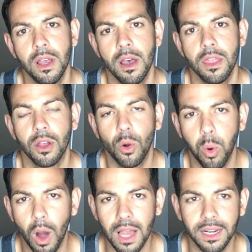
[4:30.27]
the
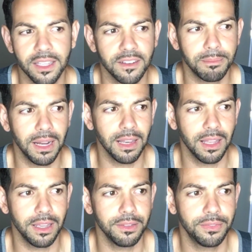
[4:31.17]
quality of my
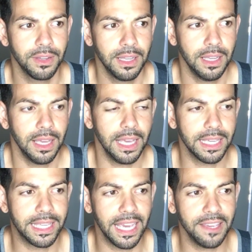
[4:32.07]
life. It
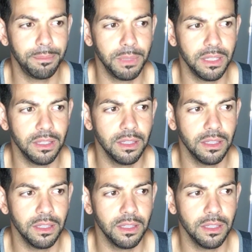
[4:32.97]
gave me